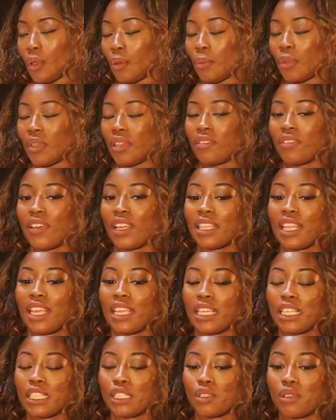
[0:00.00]
But the fact that
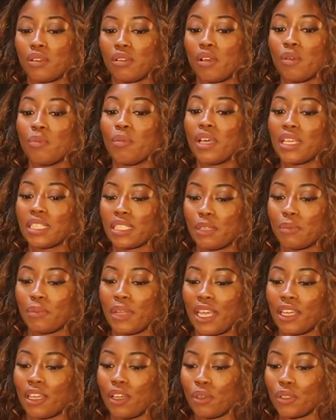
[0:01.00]
it's immersed in
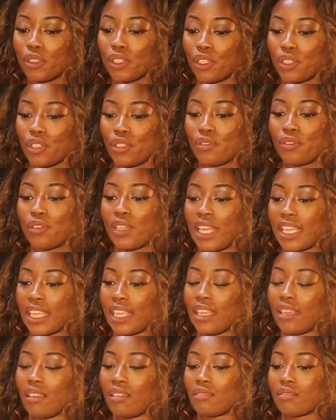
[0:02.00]
black culture, do you feel like
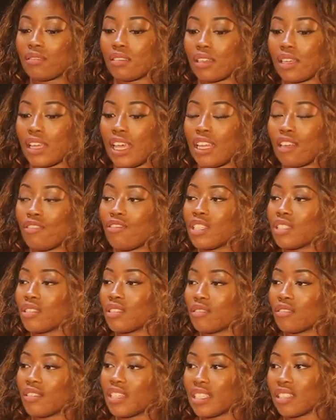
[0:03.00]
it kind of runs
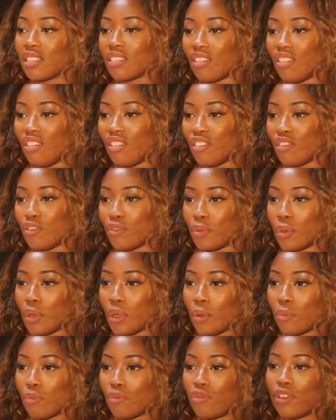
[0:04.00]
the risk of
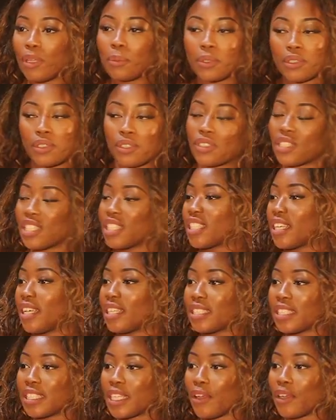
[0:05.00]
reproducing certain
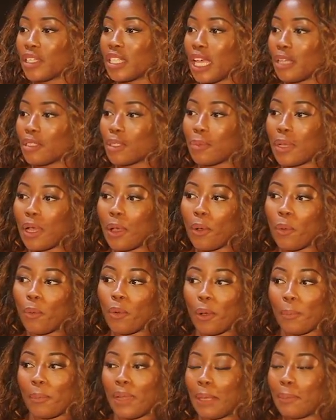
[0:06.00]
stereotypes about
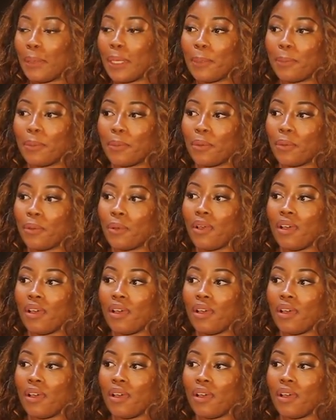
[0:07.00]
what black people